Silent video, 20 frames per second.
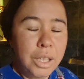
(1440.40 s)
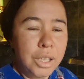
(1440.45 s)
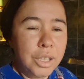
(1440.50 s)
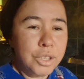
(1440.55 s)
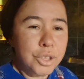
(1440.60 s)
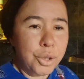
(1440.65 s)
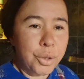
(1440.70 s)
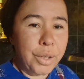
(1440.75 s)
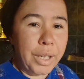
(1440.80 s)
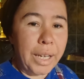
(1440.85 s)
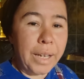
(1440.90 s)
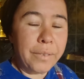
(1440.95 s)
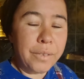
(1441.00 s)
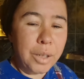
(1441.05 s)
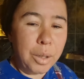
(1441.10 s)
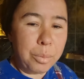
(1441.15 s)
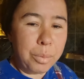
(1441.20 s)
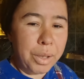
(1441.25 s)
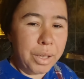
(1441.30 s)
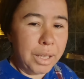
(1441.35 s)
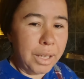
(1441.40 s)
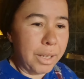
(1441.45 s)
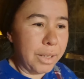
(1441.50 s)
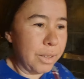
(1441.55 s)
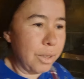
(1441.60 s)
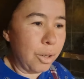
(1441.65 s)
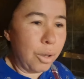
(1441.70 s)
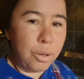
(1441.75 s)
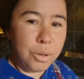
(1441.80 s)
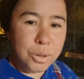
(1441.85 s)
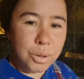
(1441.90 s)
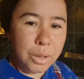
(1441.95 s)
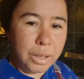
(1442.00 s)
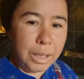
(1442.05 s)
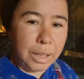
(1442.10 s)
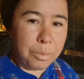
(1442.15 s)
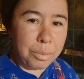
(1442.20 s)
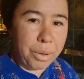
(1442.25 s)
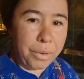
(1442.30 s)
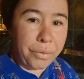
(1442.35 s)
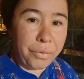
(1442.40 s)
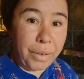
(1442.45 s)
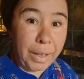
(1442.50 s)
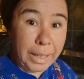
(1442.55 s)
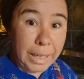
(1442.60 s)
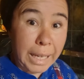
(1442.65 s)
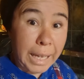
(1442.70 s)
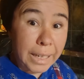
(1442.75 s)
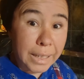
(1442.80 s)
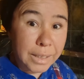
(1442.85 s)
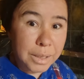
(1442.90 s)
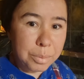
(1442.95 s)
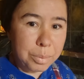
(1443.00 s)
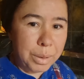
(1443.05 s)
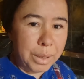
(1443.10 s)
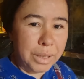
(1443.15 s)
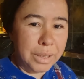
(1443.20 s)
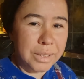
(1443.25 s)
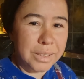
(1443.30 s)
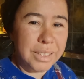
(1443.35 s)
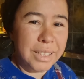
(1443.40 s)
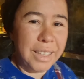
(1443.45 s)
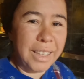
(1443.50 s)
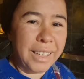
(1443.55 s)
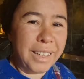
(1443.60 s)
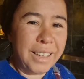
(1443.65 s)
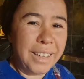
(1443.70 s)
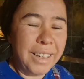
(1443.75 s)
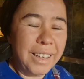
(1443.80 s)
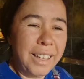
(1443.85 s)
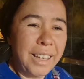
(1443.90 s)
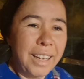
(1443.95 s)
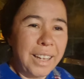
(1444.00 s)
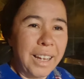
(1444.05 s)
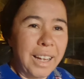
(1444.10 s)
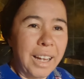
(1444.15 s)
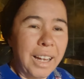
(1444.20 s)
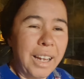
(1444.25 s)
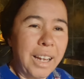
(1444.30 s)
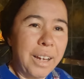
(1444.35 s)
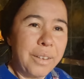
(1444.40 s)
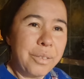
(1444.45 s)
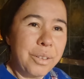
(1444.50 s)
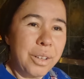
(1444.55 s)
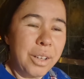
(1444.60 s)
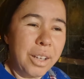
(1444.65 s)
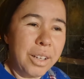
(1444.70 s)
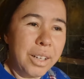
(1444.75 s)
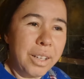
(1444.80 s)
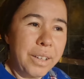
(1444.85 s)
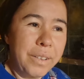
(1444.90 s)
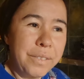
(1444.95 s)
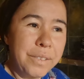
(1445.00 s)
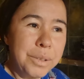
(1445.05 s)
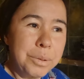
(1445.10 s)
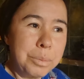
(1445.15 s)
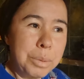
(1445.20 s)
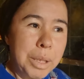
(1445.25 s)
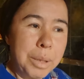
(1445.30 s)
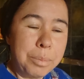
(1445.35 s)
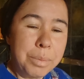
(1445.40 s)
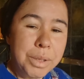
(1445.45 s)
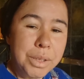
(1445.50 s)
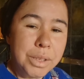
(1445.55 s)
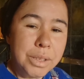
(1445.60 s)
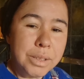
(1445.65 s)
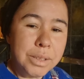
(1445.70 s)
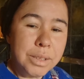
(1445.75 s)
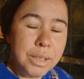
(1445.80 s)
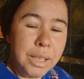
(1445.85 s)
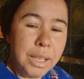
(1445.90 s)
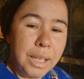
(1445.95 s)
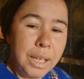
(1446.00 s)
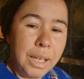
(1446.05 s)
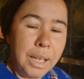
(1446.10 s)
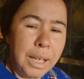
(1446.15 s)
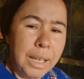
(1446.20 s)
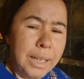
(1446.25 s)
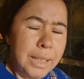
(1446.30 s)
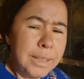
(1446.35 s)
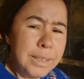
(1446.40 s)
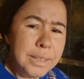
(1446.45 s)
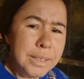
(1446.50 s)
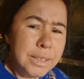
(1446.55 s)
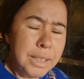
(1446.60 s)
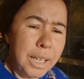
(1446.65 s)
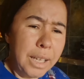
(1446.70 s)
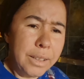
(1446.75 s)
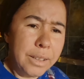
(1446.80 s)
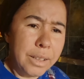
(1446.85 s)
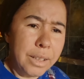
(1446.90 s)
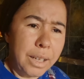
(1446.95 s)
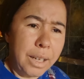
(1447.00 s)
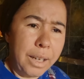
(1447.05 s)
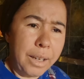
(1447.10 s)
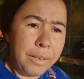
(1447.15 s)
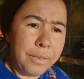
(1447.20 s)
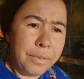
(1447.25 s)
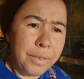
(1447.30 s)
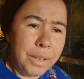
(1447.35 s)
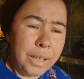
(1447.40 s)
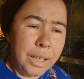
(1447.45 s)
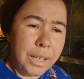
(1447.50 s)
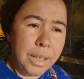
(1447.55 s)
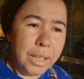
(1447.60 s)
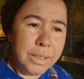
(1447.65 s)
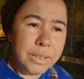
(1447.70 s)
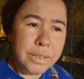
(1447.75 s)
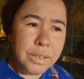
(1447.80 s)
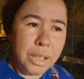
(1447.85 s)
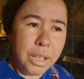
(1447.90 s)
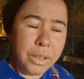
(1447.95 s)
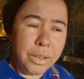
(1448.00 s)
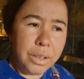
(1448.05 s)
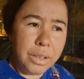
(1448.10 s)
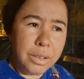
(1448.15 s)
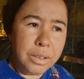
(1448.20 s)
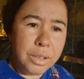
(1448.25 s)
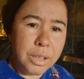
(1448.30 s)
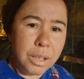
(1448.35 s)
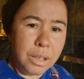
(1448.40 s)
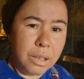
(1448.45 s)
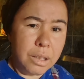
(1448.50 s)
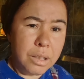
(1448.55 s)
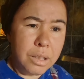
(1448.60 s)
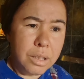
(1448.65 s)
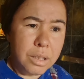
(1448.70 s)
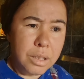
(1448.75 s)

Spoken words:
So they have called me that, and they also call me fanatic because I have a lot of images. It is not that I am fanatic. It's not that.